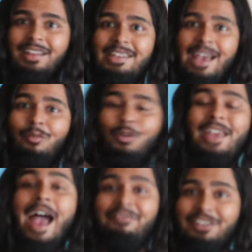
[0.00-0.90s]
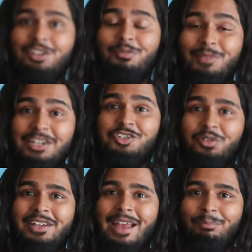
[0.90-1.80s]
Yeah, we have to do, me and
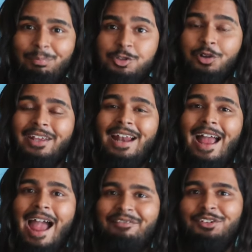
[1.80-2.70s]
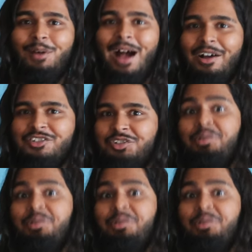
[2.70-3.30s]
Julie, Julie and I have to do a house